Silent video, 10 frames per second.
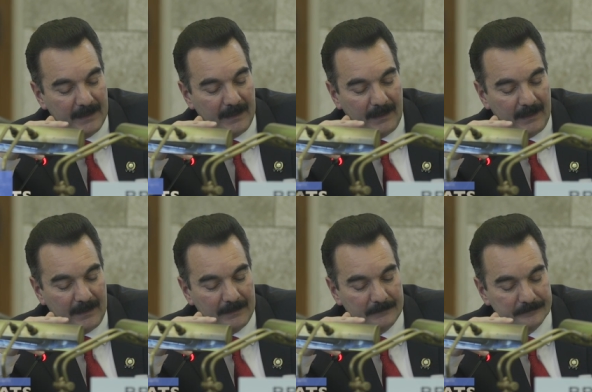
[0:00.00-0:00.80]

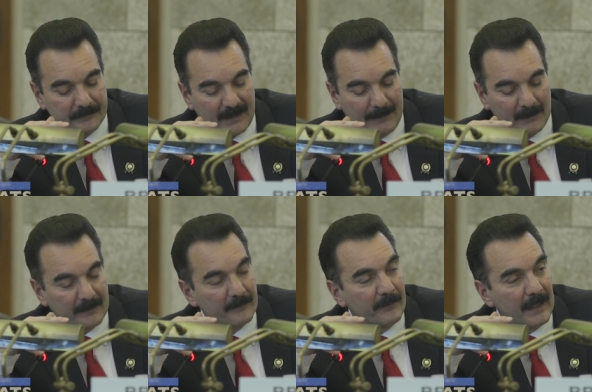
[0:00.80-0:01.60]
Avalon
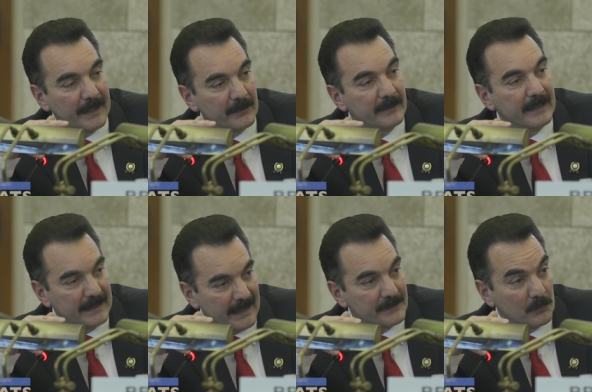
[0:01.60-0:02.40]
fire in
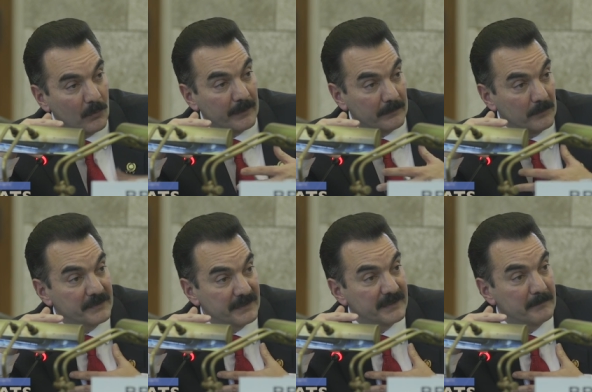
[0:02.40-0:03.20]
Edgewater, which
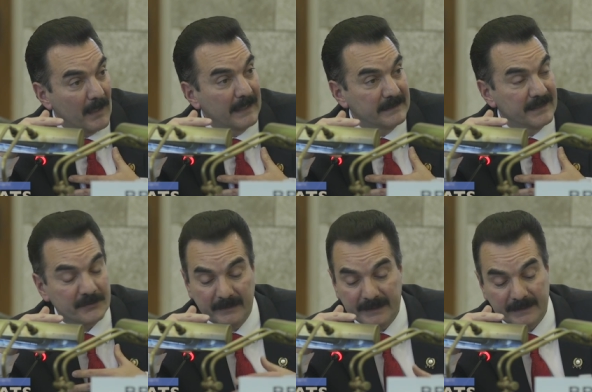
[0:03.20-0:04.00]
is in my
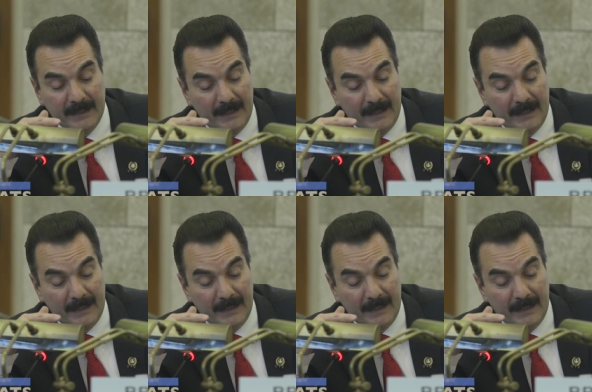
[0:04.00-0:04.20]
district,